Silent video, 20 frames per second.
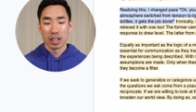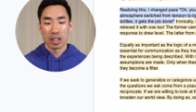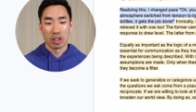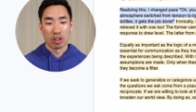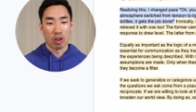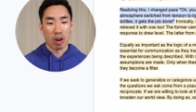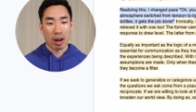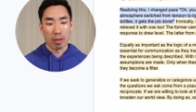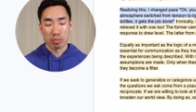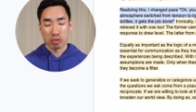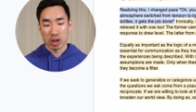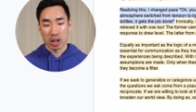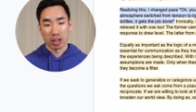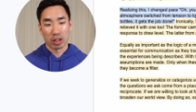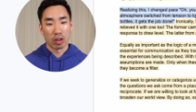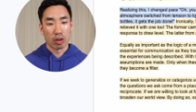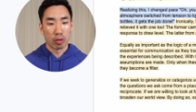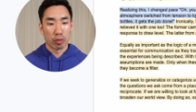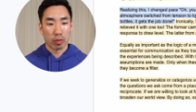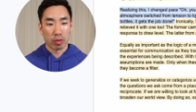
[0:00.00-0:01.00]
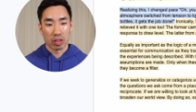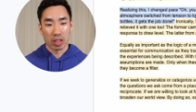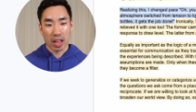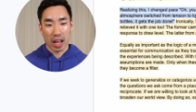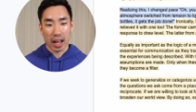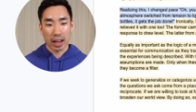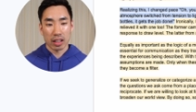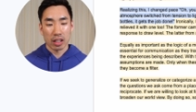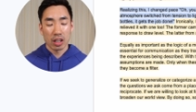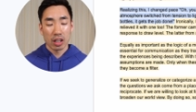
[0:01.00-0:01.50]
you know, I'm trying to go for
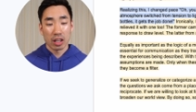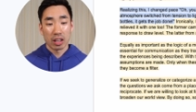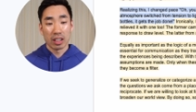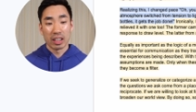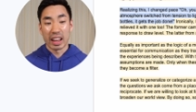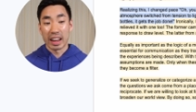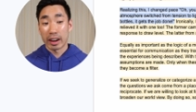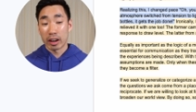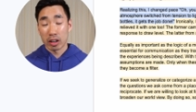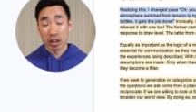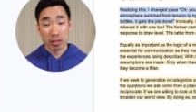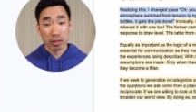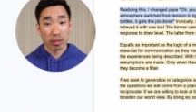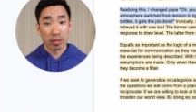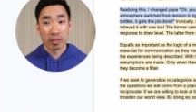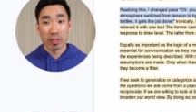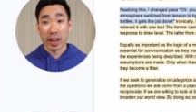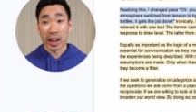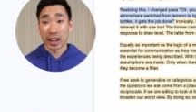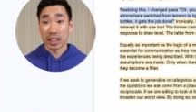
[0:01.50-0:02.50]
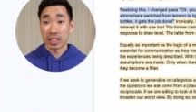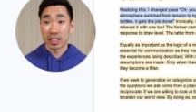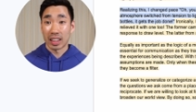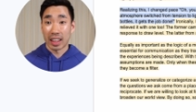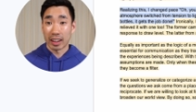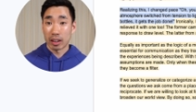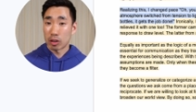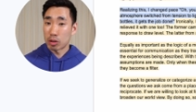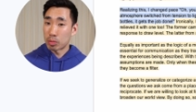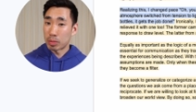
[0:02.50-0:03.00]
that narrative effect,
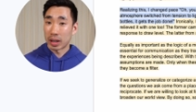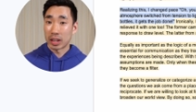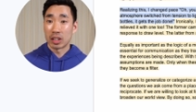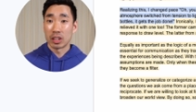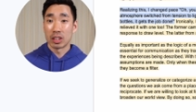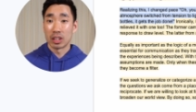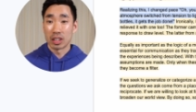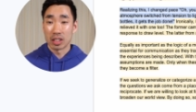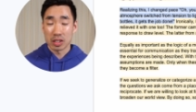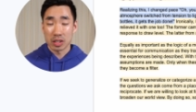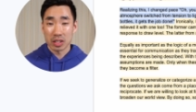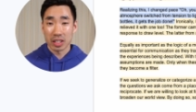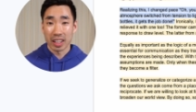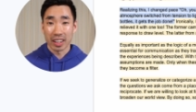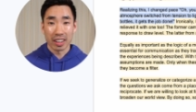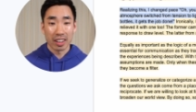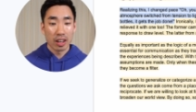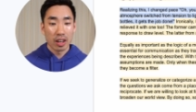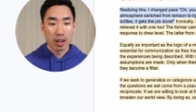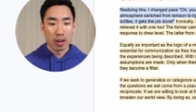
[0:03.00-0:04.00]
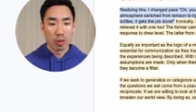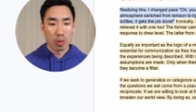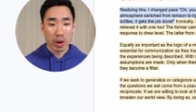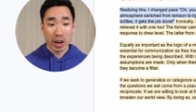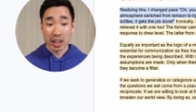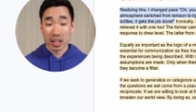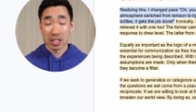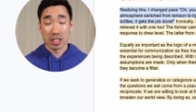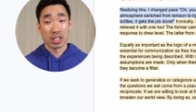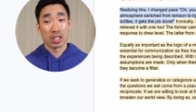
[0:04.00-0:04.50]
like, oh my goodness, like,
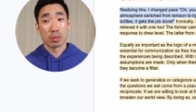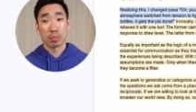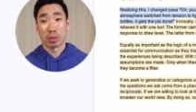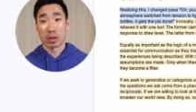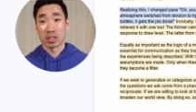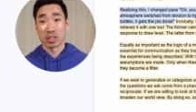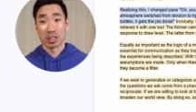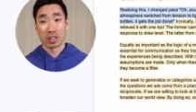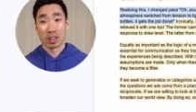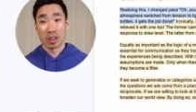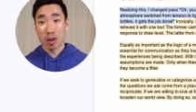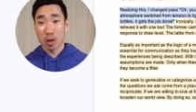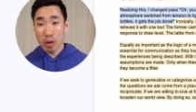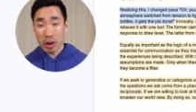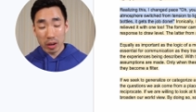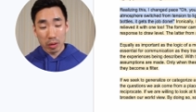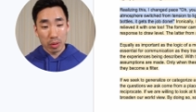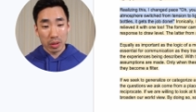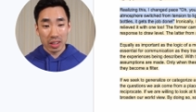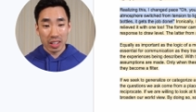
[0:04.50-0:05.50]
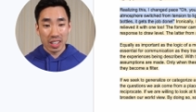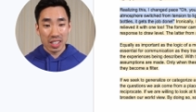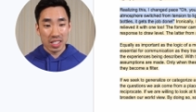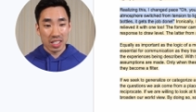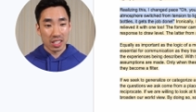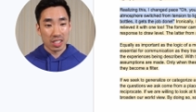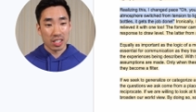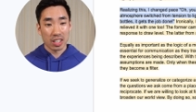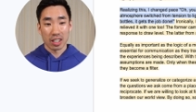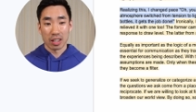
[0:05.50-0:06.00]
where is this person going with
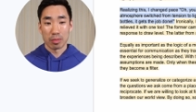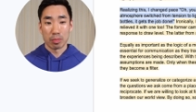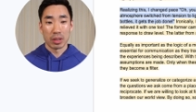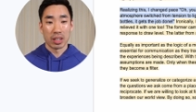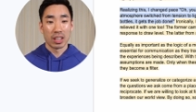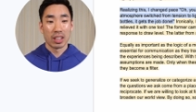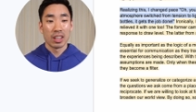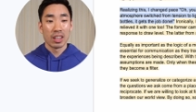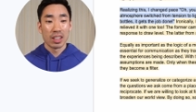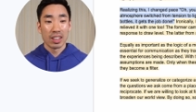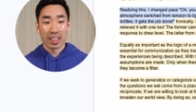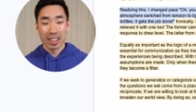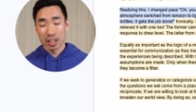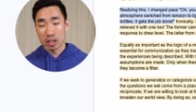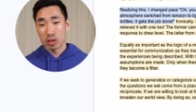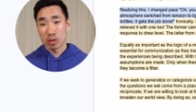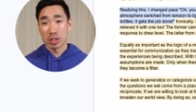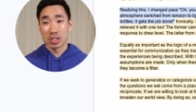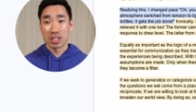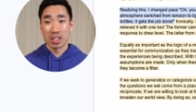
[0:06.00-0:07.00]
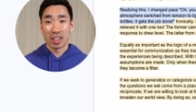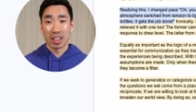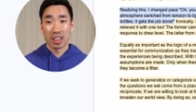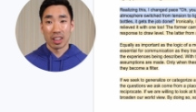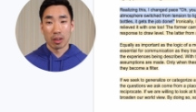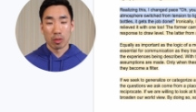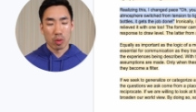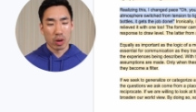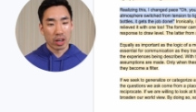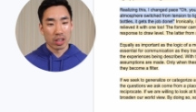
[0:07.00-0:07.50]
this? It's going to be
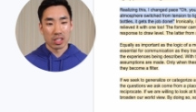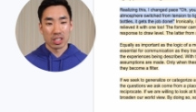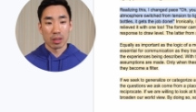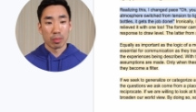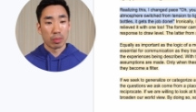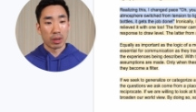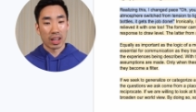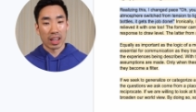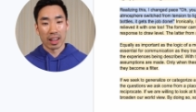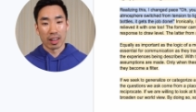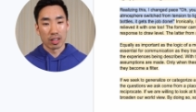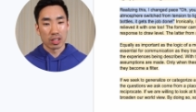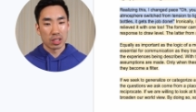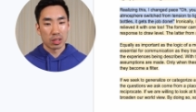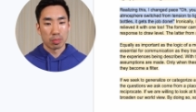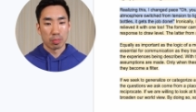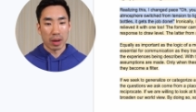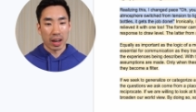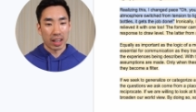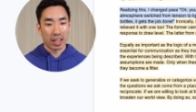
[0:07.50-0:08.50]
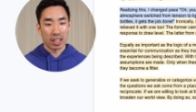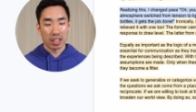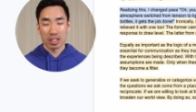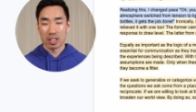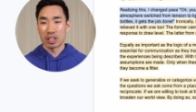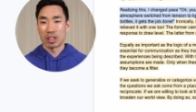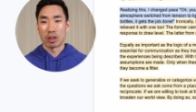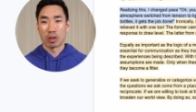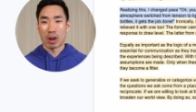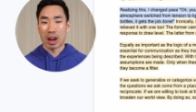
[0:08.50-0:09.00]
interesting. Whereas somebody else might,
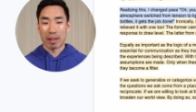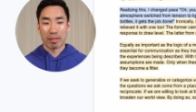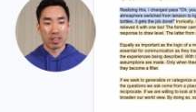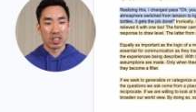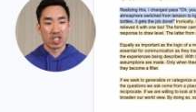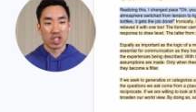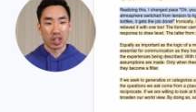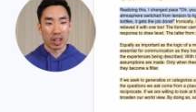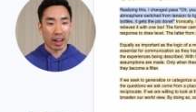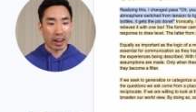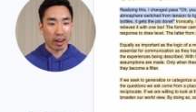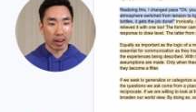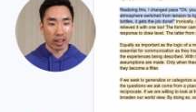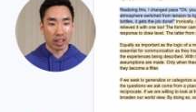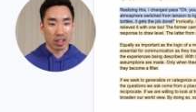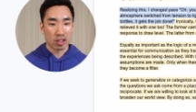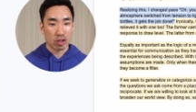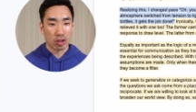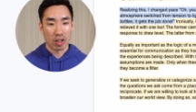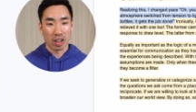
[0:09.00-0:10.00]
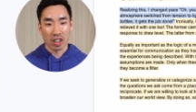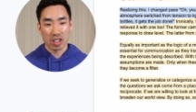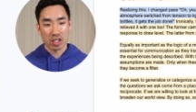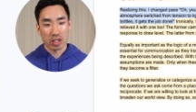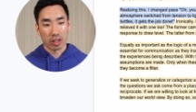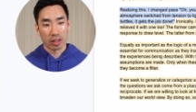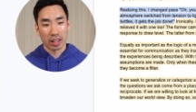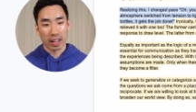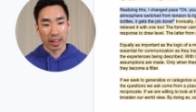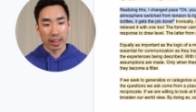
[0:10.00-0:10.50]
you know, have a generic
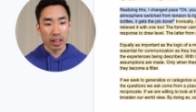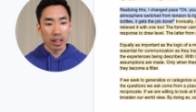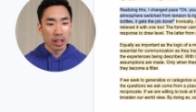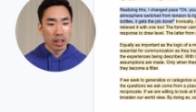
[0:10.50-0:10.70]
introduction like